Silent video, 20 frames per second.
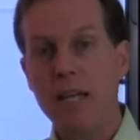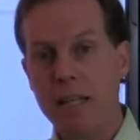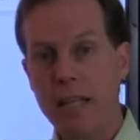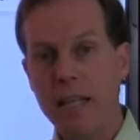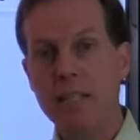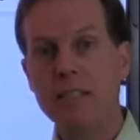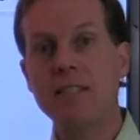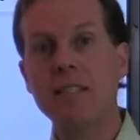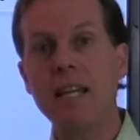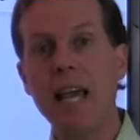
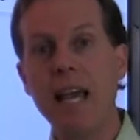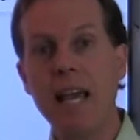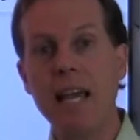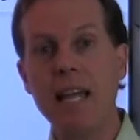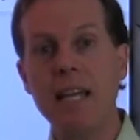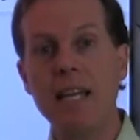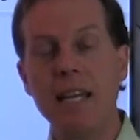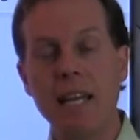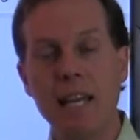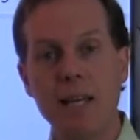They
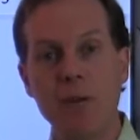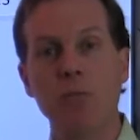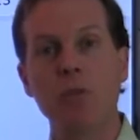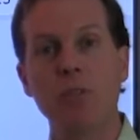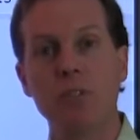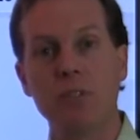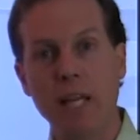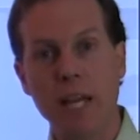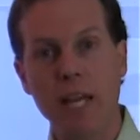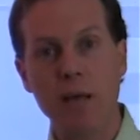say it
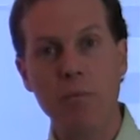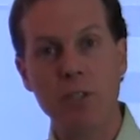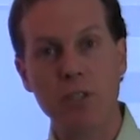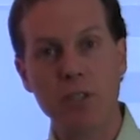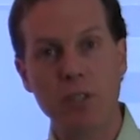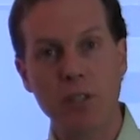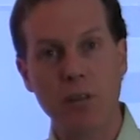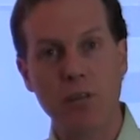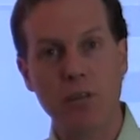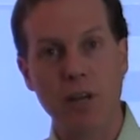will
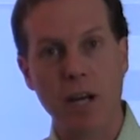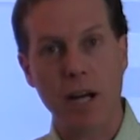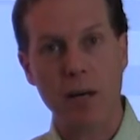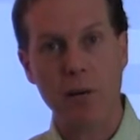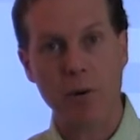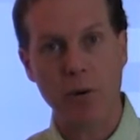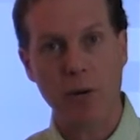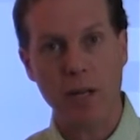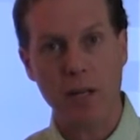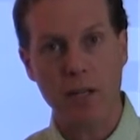damage your
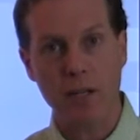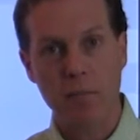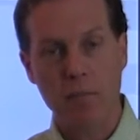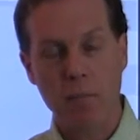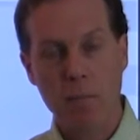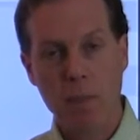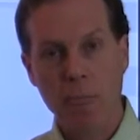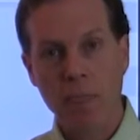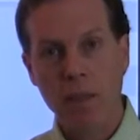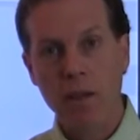thyroid.
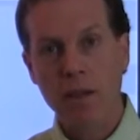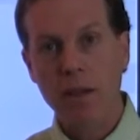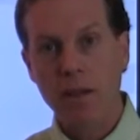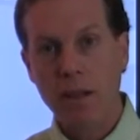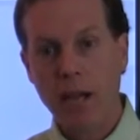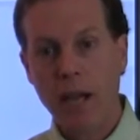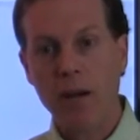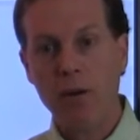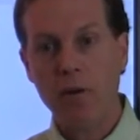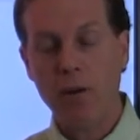
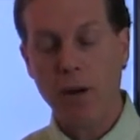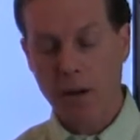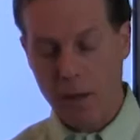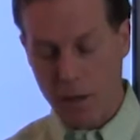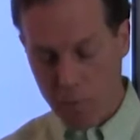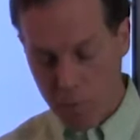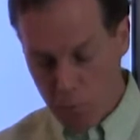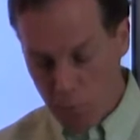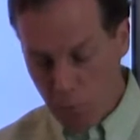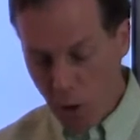Now,
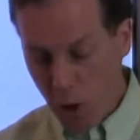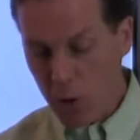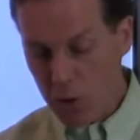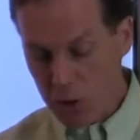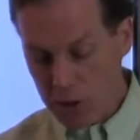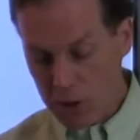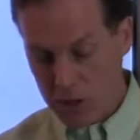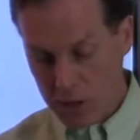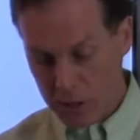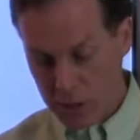
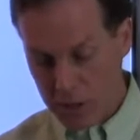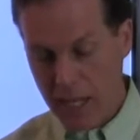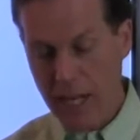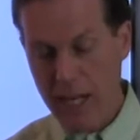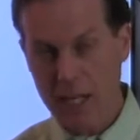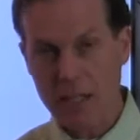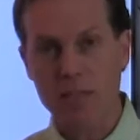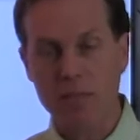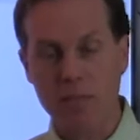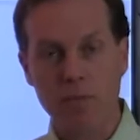most
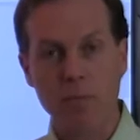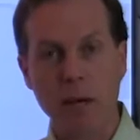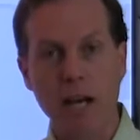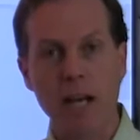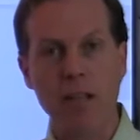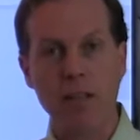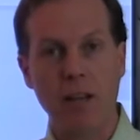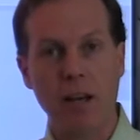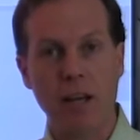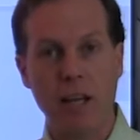days of
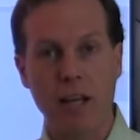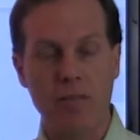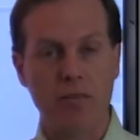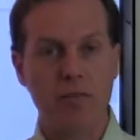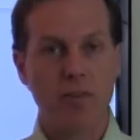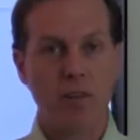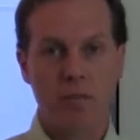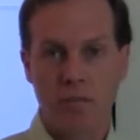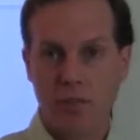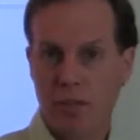my
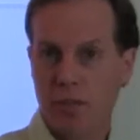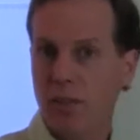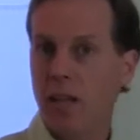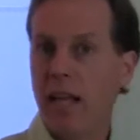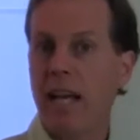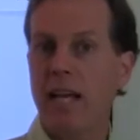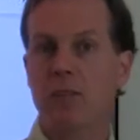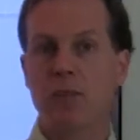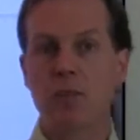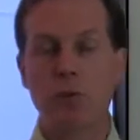life, for the
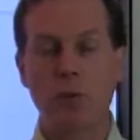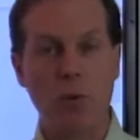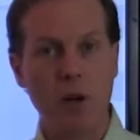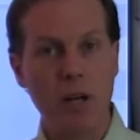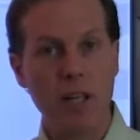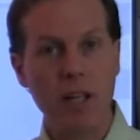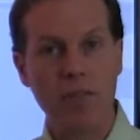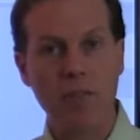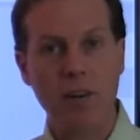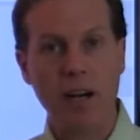last
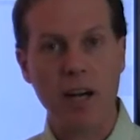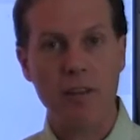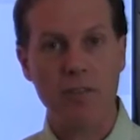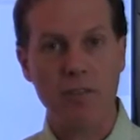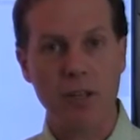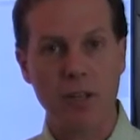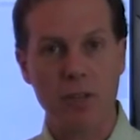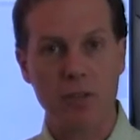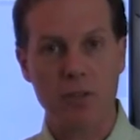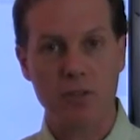twenty-five
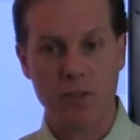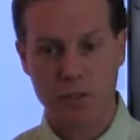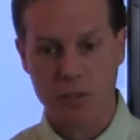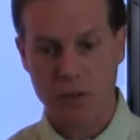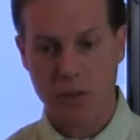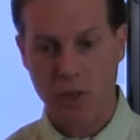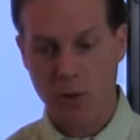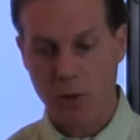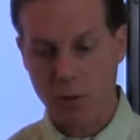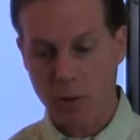years or
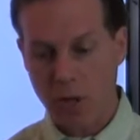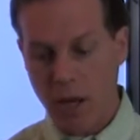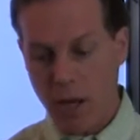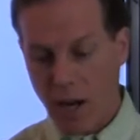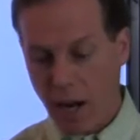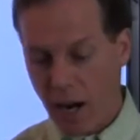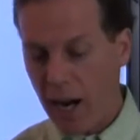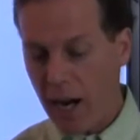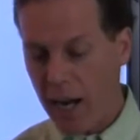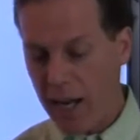so,
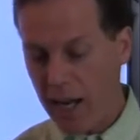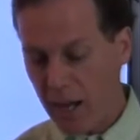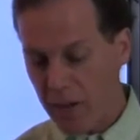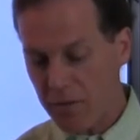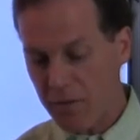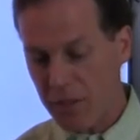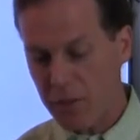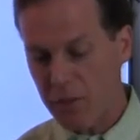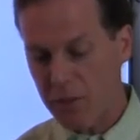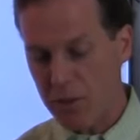I
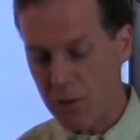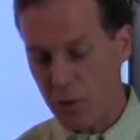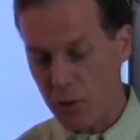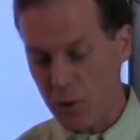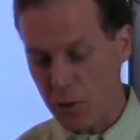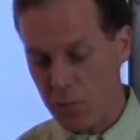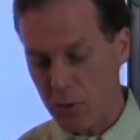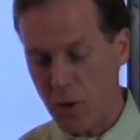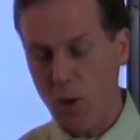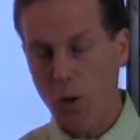have
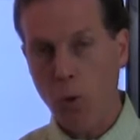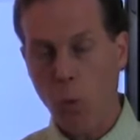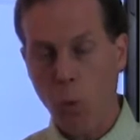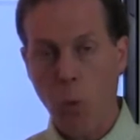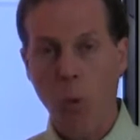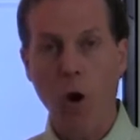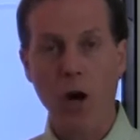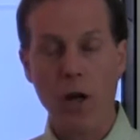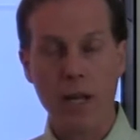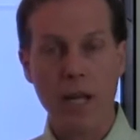consumed
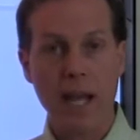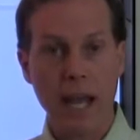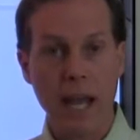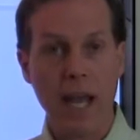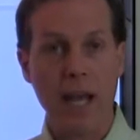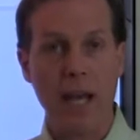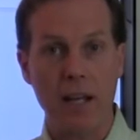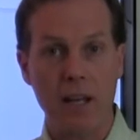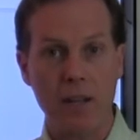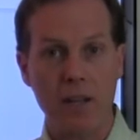one
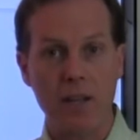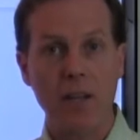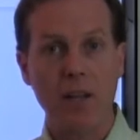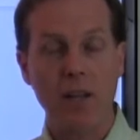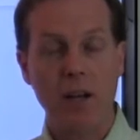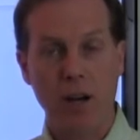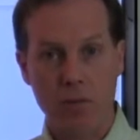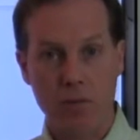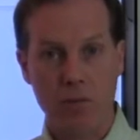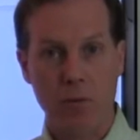head
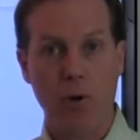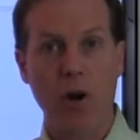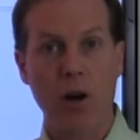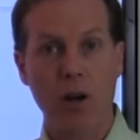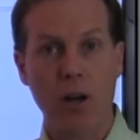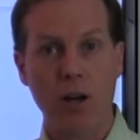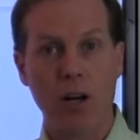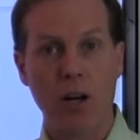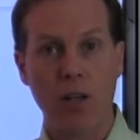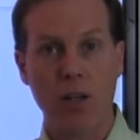of
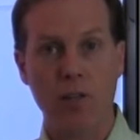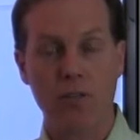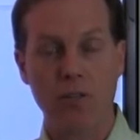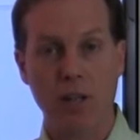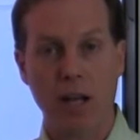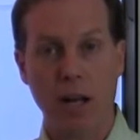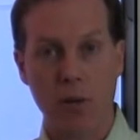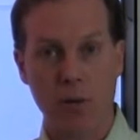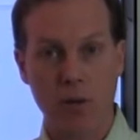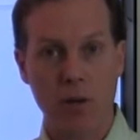raw
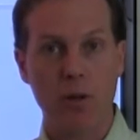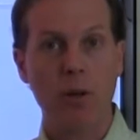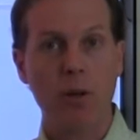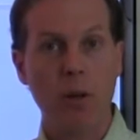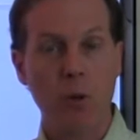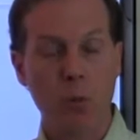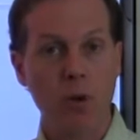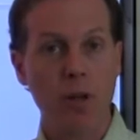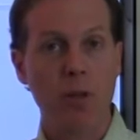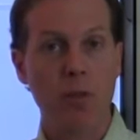cauliflower
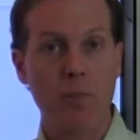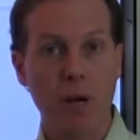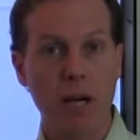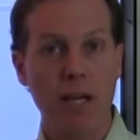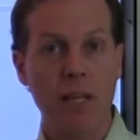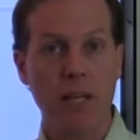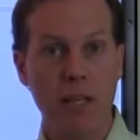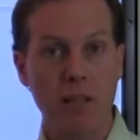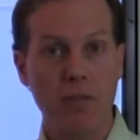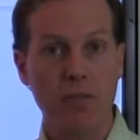with
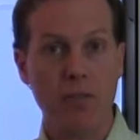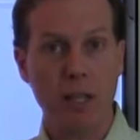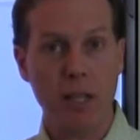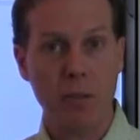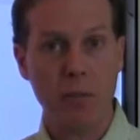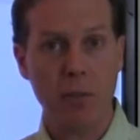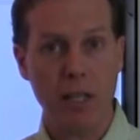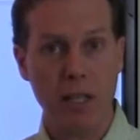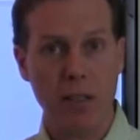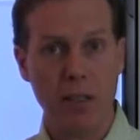my
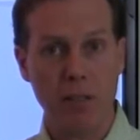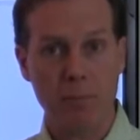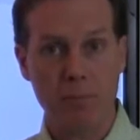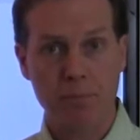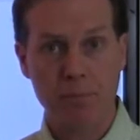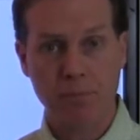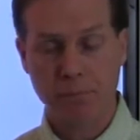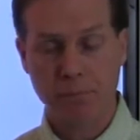evening meal.